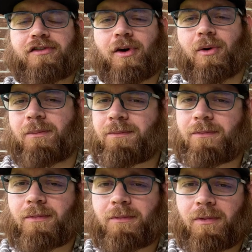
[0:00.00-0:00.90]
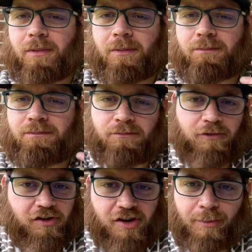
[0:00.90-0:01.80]
so
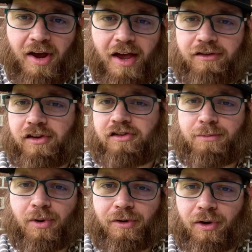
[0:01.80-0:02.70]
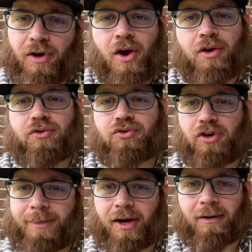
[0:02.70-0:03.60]
to summarize, smoother,
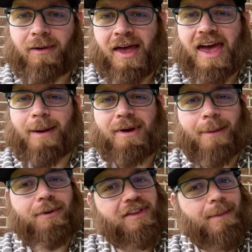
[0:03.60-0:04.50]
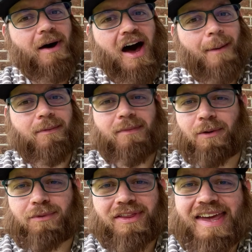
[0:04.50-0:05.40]
creamier, and peppers that pop. I
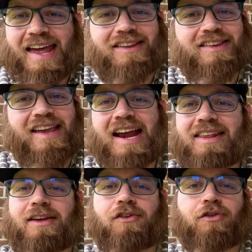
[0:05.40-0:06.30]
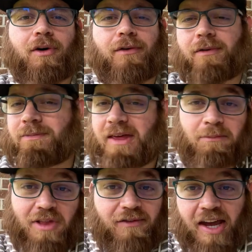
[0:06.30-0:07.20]
really can't say anything short of that
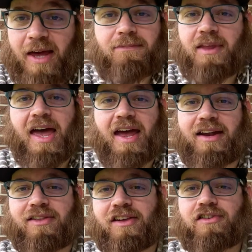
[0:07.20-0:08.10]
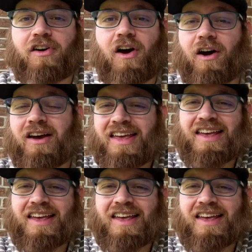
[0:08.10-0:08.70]
I'm loving it. And this cigar